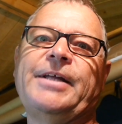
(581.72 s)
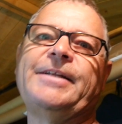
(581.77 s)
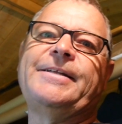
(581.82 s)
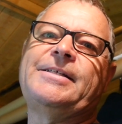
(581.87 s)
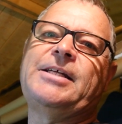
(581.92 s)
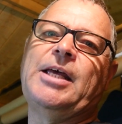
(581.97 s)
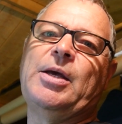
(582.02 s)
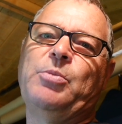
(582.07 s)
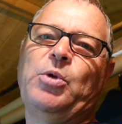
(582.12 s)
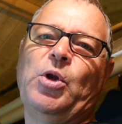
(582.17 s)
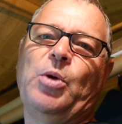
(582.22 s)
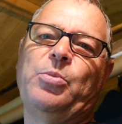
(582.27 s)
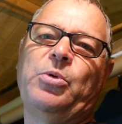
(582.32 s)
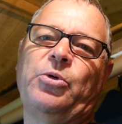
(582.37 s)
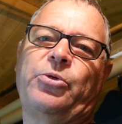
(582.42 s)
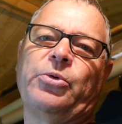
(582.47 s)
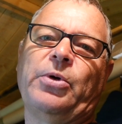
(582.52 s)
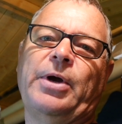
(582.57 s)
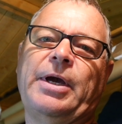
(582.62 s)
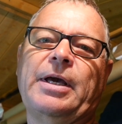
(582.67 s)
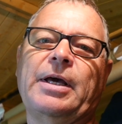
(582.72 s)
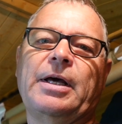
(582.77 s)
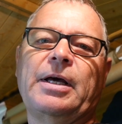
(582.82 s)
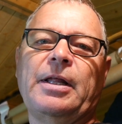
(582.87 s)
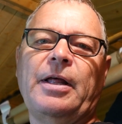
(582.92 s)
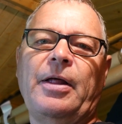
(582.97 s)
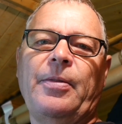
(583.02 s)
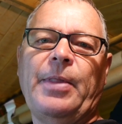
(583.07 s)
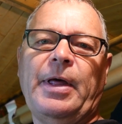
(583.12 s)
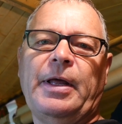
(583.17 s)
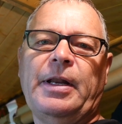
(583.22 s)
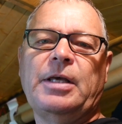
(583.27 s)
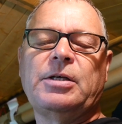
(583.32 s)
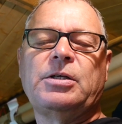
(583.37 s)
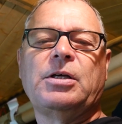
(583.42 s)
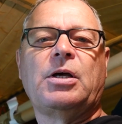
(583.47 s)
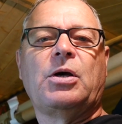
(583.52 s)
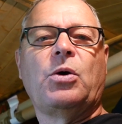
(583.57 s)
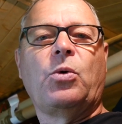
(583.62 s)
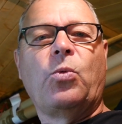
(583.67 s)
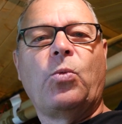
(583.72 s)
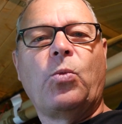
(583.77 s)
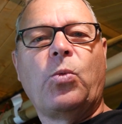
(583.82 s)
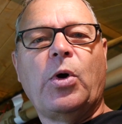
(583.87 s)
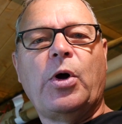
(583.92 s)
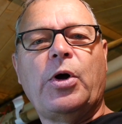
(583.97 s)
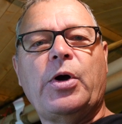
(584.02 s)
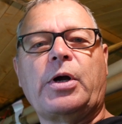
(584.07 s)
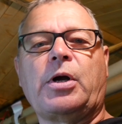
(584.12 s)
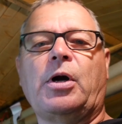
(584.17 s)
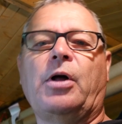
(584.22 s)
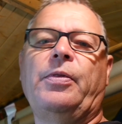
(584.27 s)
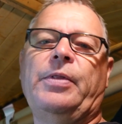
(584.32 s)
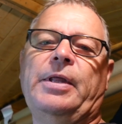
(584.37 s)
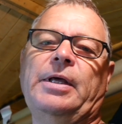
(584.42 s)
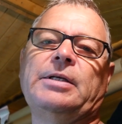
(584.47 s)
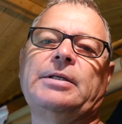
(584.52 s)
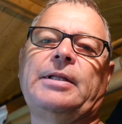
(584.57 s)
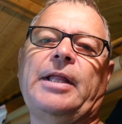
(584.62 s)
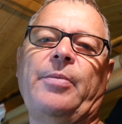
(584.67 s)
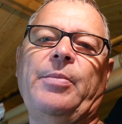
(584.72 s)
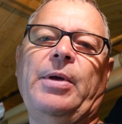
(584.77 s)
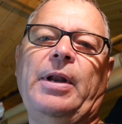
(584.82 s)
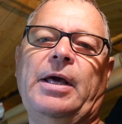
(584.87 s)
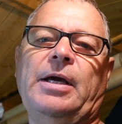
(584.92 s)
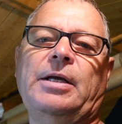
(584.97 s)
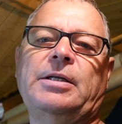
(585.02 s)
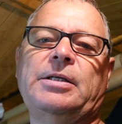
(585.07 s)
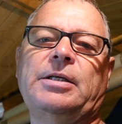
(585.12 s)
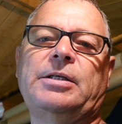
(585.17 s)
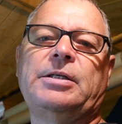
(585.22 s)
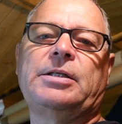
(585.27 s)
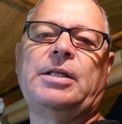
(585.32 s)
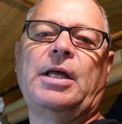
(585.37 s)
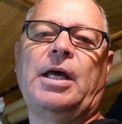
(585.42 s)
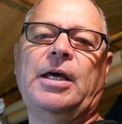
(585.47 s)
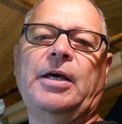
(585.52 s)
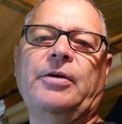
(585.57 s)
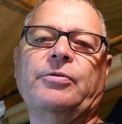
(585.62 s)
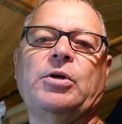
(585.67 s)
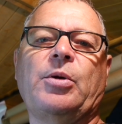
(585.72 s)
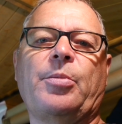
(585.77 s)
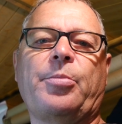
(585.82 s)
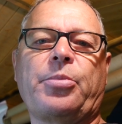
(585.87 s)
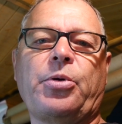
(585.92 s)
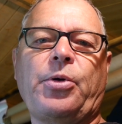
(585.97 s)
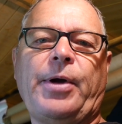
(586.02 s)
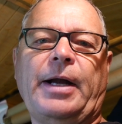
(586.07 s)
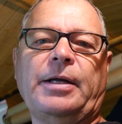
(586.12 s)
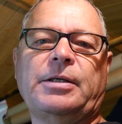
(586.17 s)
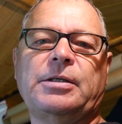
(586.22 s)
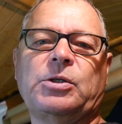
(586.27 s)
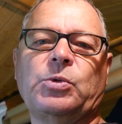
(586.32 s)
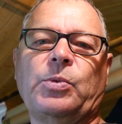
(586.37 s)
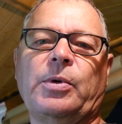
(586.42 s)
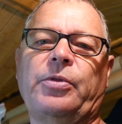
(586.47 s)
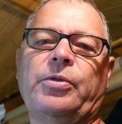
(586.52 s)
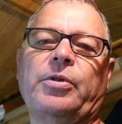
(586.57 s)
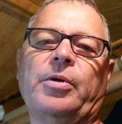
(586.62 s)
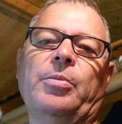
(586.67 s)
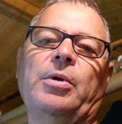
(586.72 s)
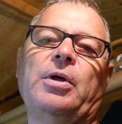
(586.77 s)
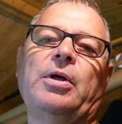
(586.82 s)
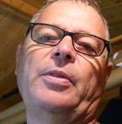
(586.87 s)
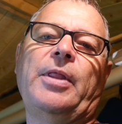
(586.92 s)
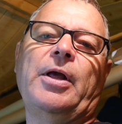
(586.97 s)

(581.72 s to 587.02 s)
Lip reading: Tip number 3, and that is work on these laminated staves. Practice with them.